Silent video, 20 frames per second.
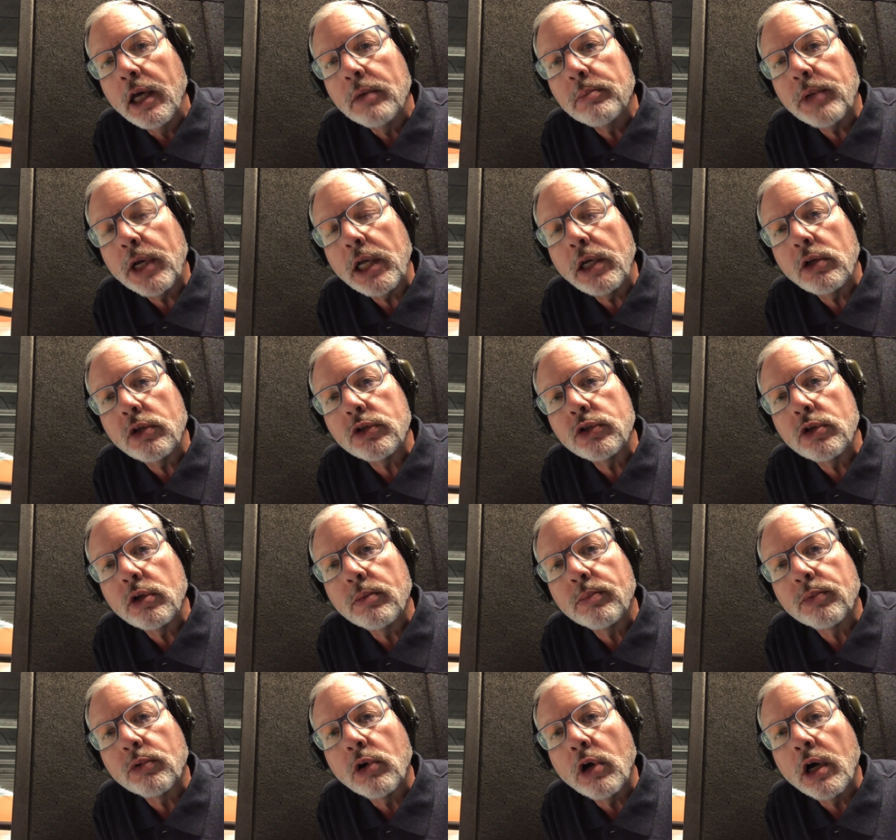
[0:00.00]
But I also
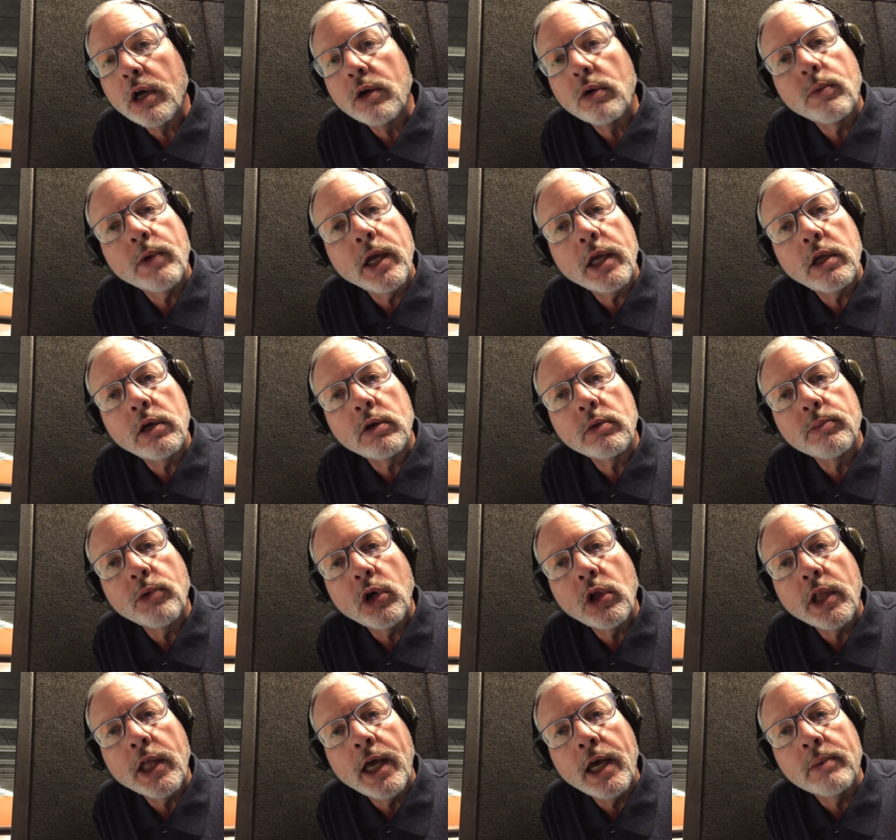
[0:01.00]
brought regular
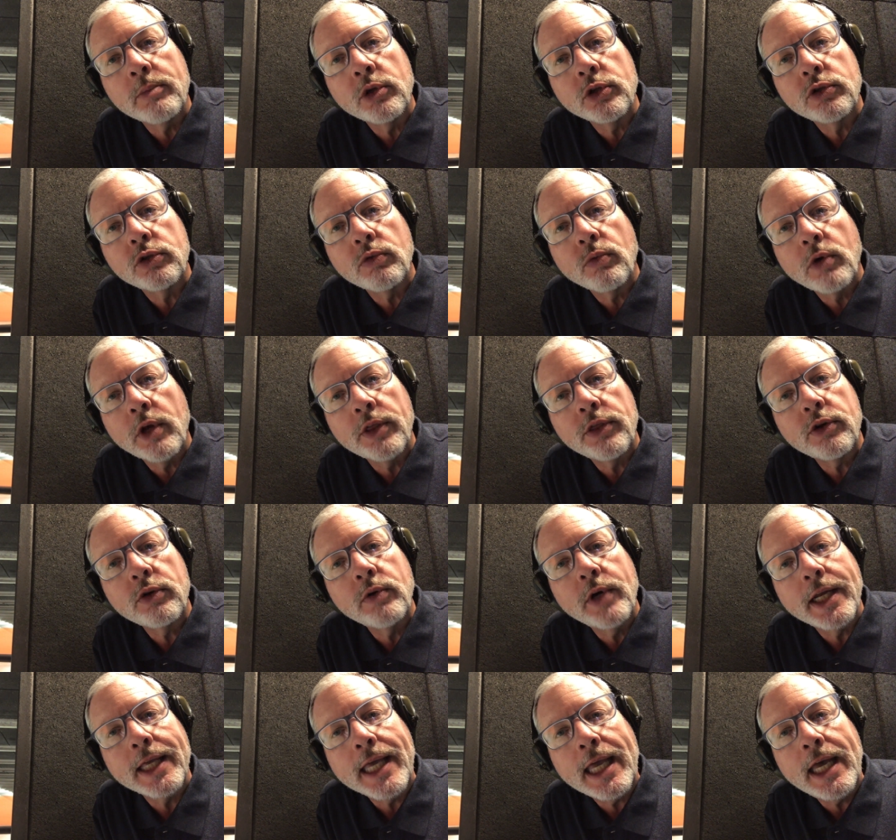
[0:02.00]
ball ammo to run
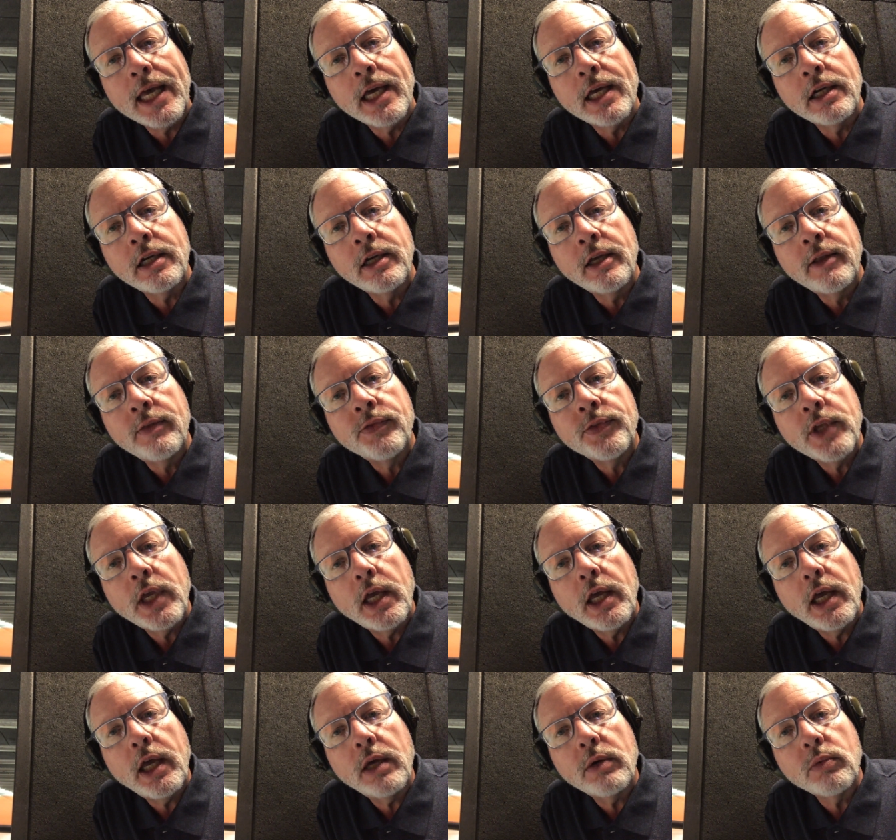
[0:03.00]
through it again,
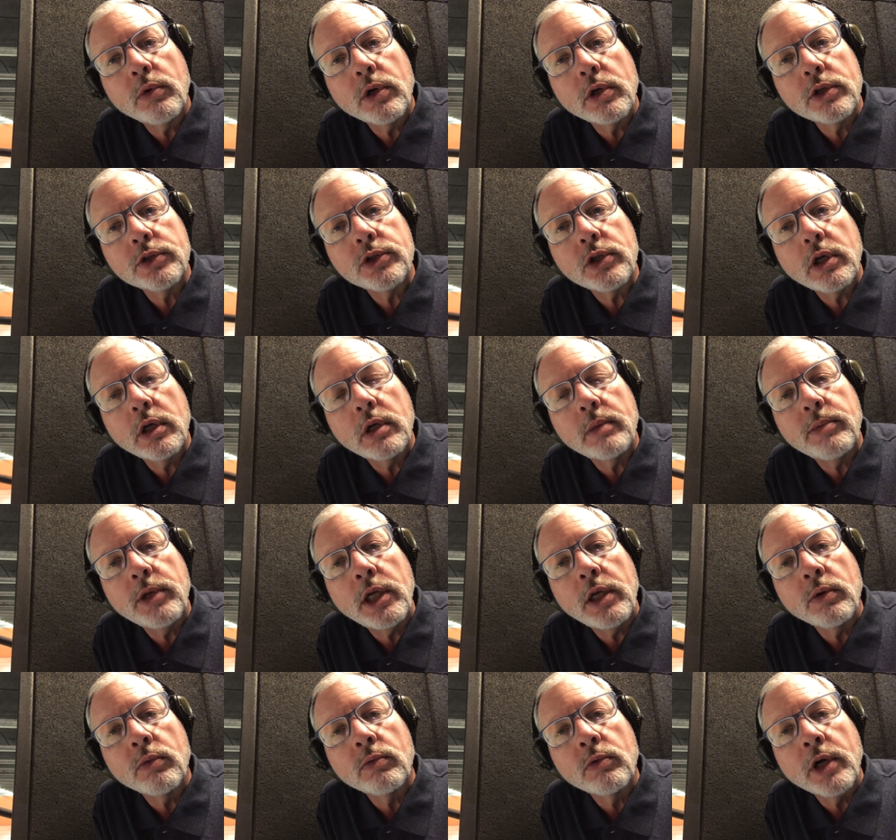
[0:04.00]
and we're also going to
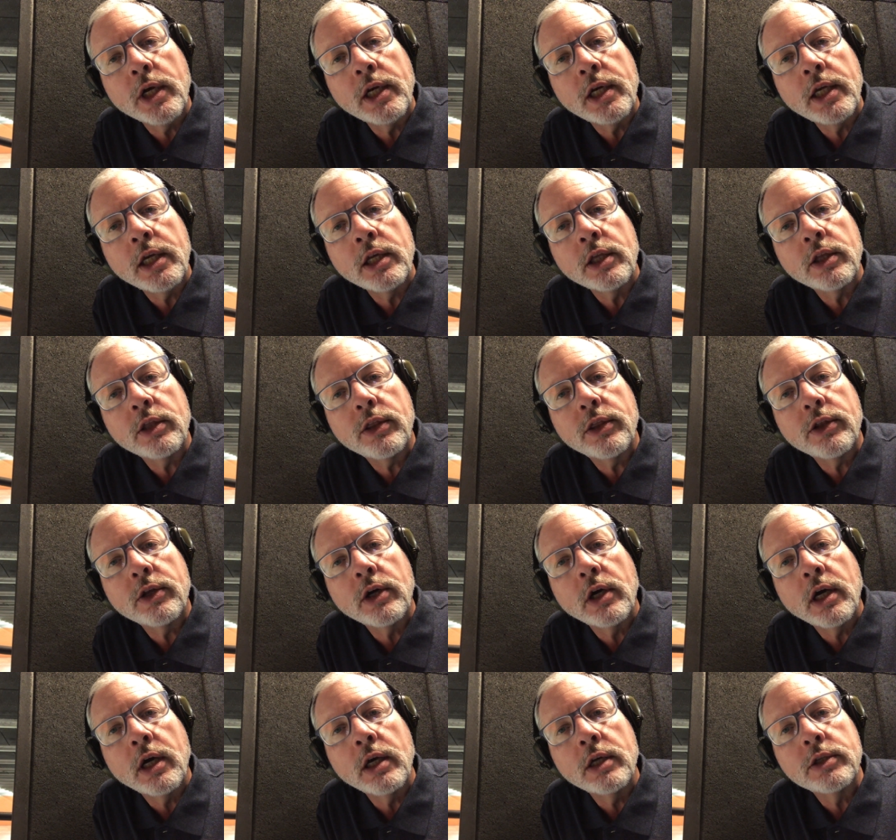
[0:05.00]
be running
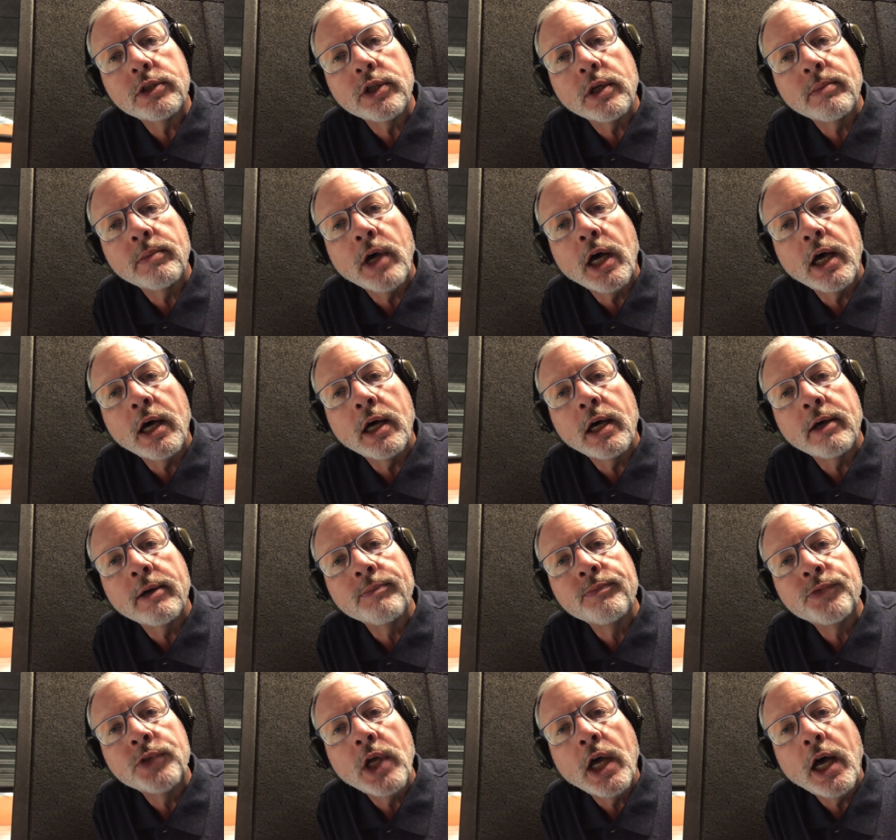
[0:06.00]
some uh,
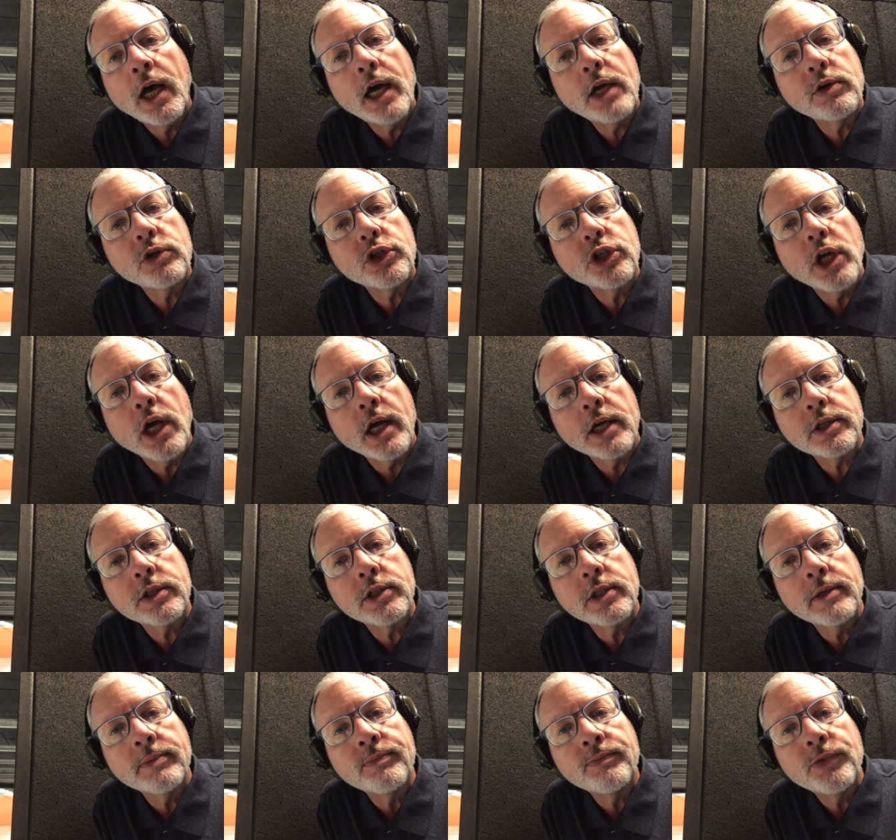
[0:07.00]

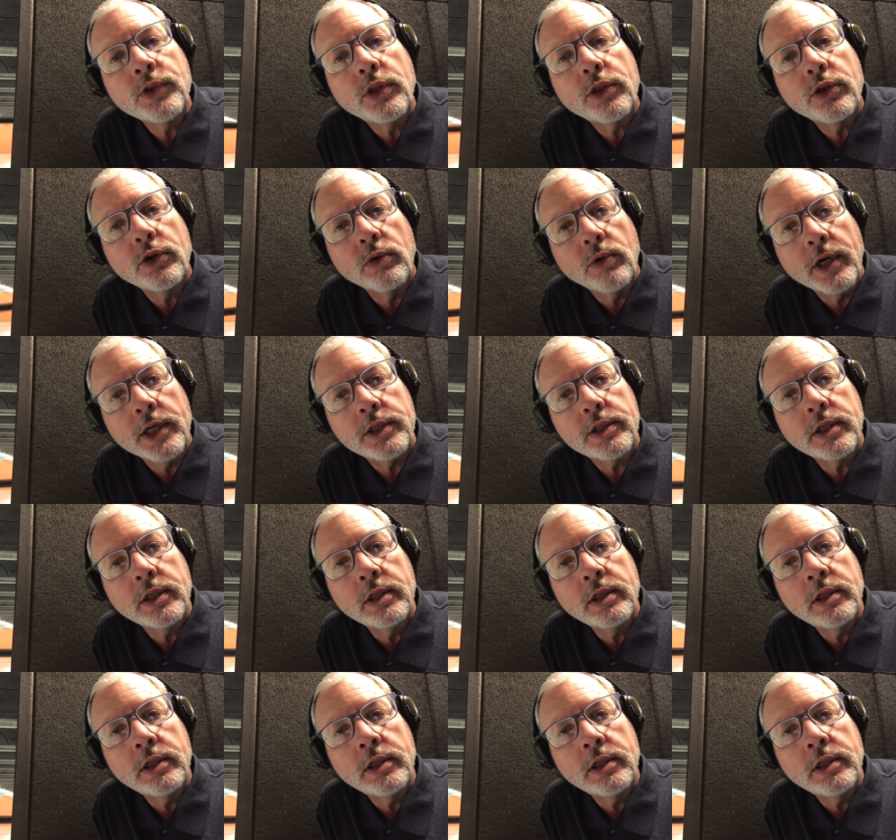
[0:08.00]
Hydra-Shoks through it